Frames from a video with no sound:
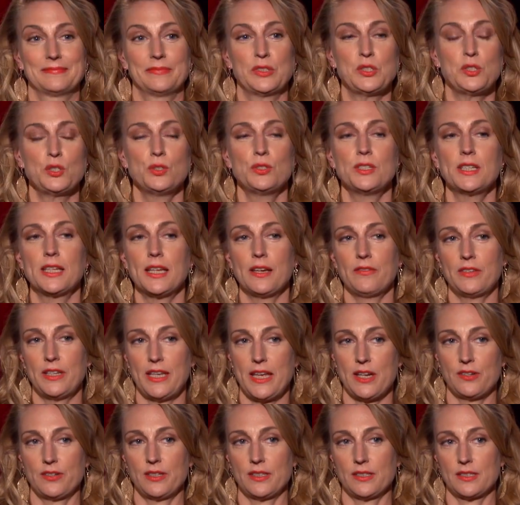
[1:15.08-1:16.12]
But you didn't have an
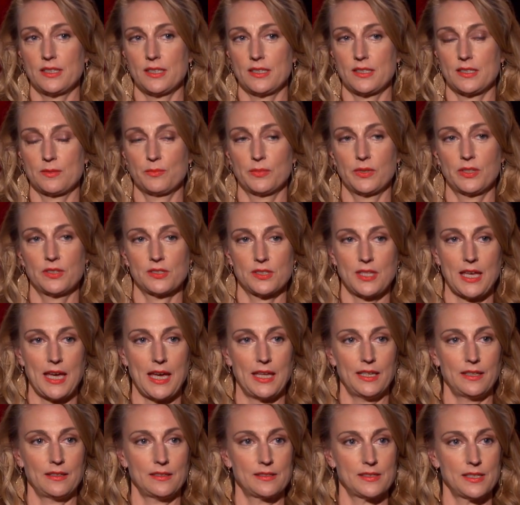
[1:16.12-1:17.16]
airing system, because
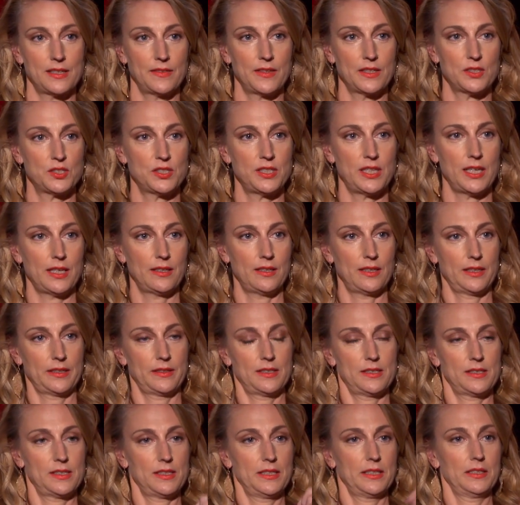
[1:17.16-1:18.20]
Hannah said that she had like
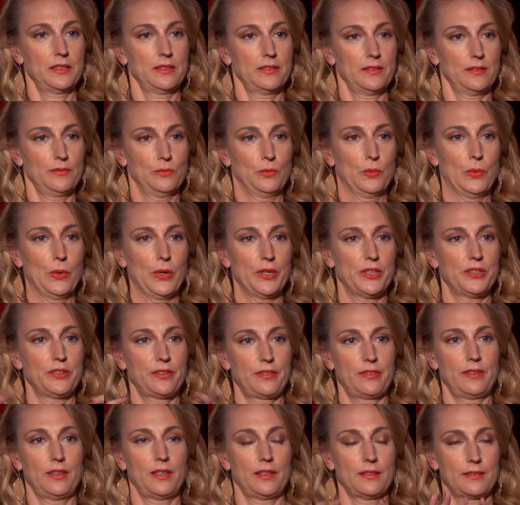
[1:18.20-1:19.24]
these little water
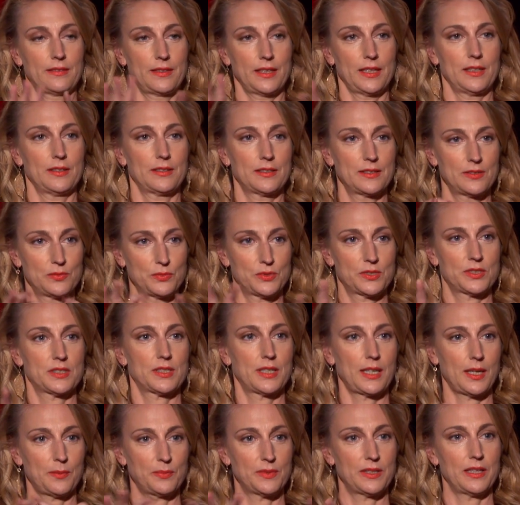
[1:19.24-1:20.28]
things that just
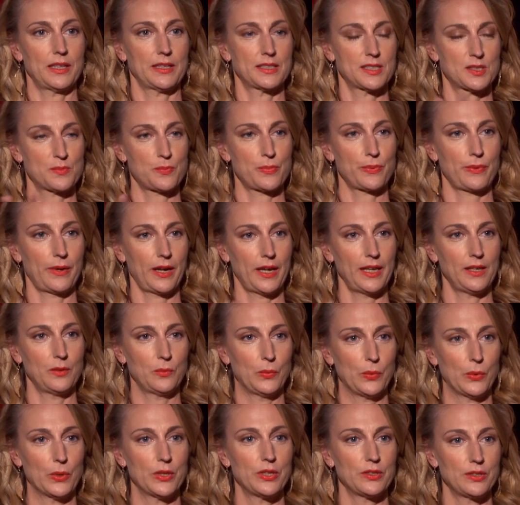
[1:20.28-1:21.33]
kept like
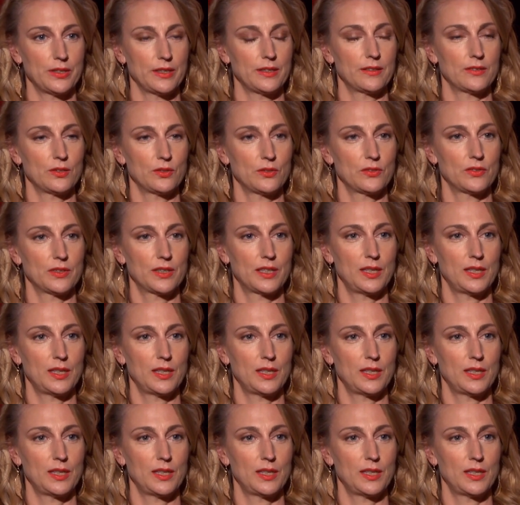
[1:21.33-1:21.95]
spraying water into it to